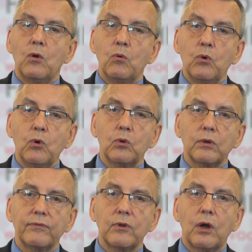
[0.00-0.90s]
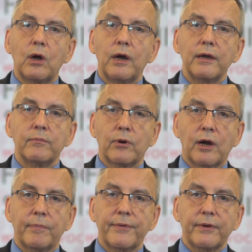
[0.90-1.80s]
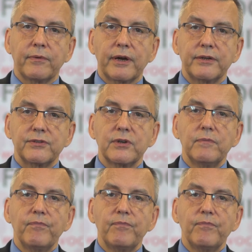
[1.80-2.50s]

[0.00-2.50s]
Rule of law and property rights.